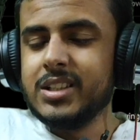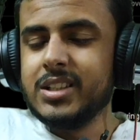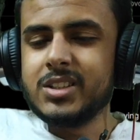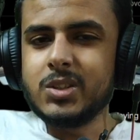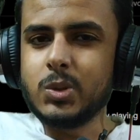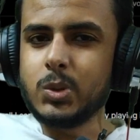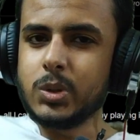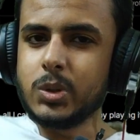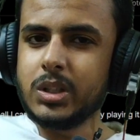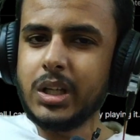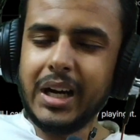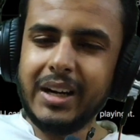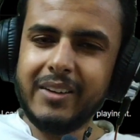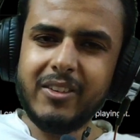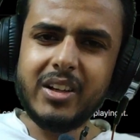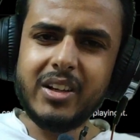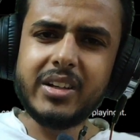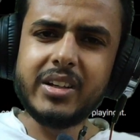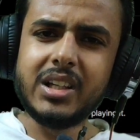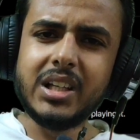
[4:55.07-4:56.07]
So I
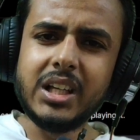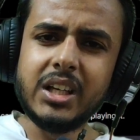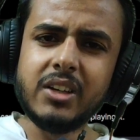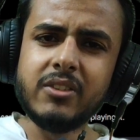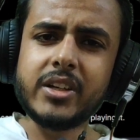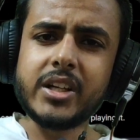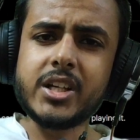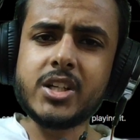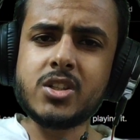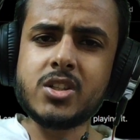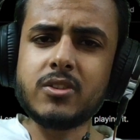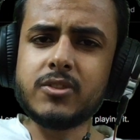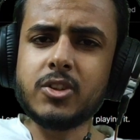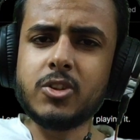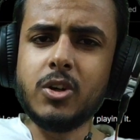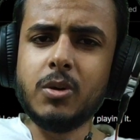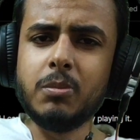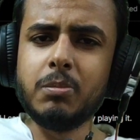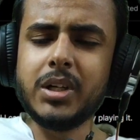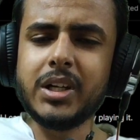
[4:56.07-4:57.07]
will leave rest of the
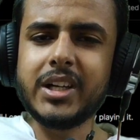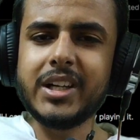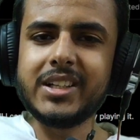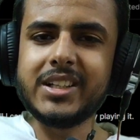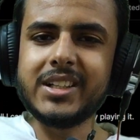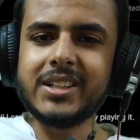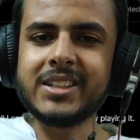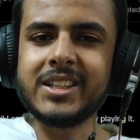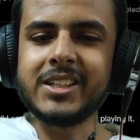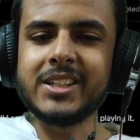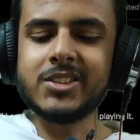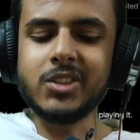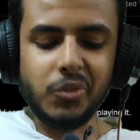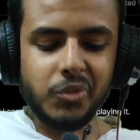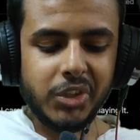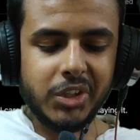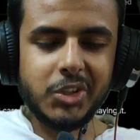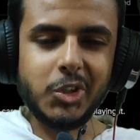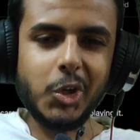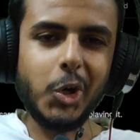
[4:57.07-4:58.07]
complicated things
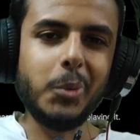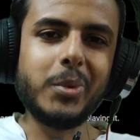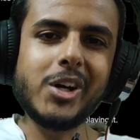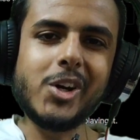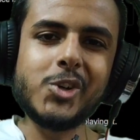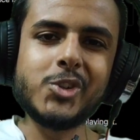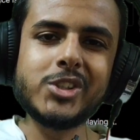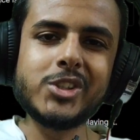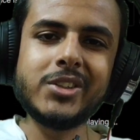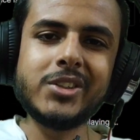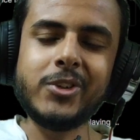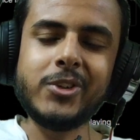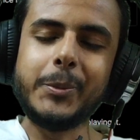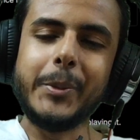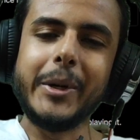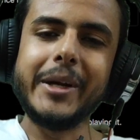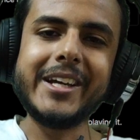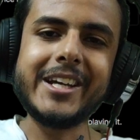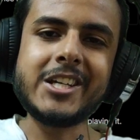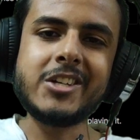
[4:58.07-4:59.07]
of the Tor browser for
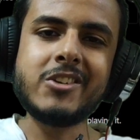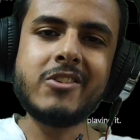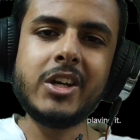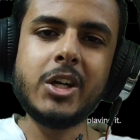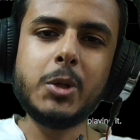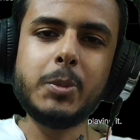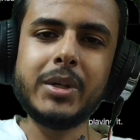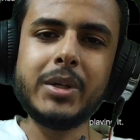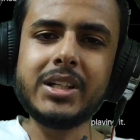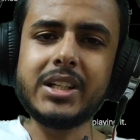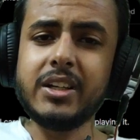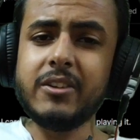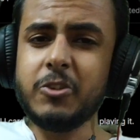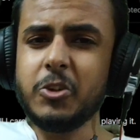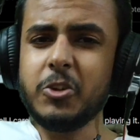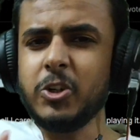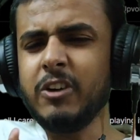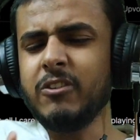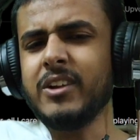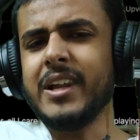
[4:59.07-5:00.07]
my next video. But if
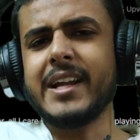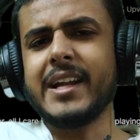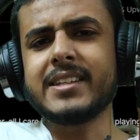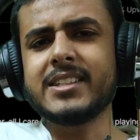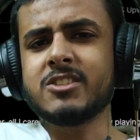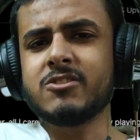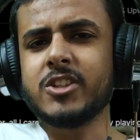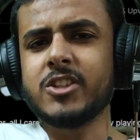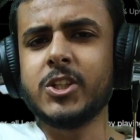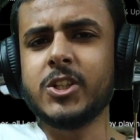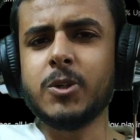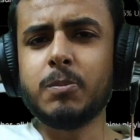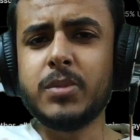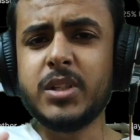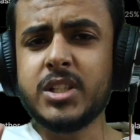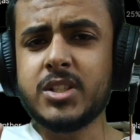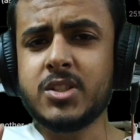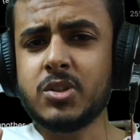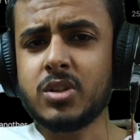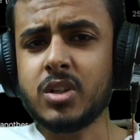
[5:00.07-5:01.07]
you have liked this video,
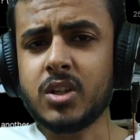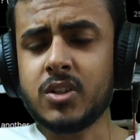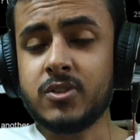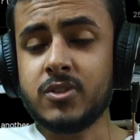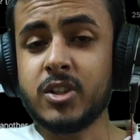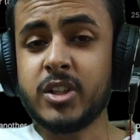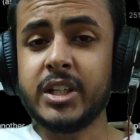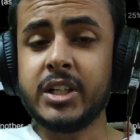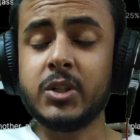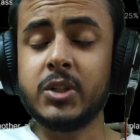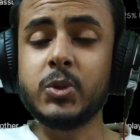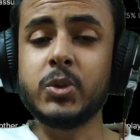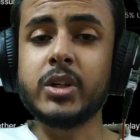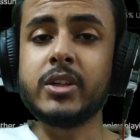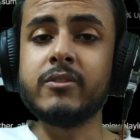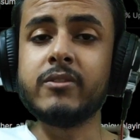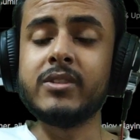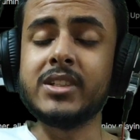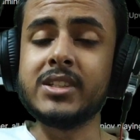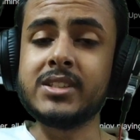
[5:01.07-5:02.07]
please do not forget to
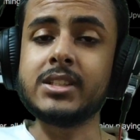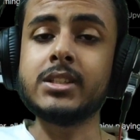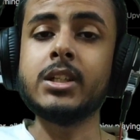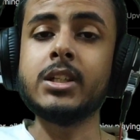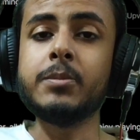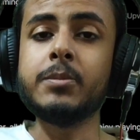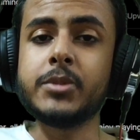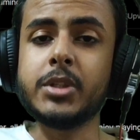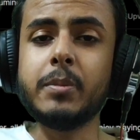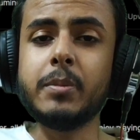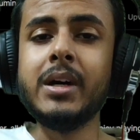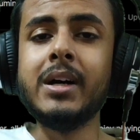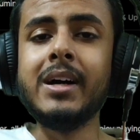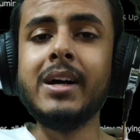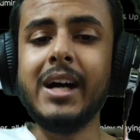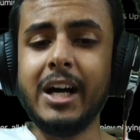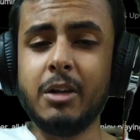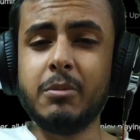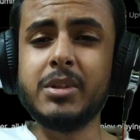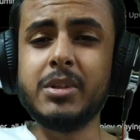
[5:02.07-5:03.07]
give this a thumbs up.
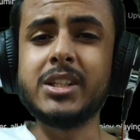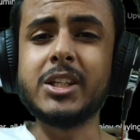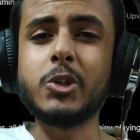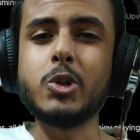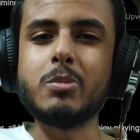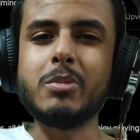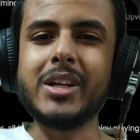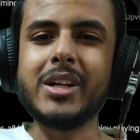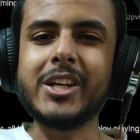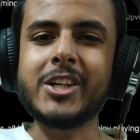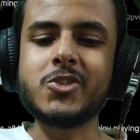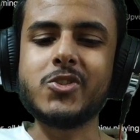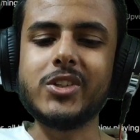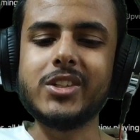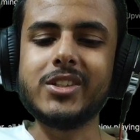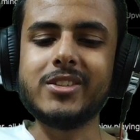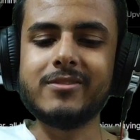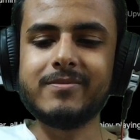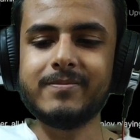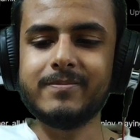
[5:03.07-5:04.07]
I'll be seeing you in my next
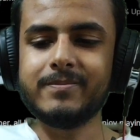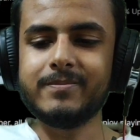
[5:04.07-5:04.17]
one.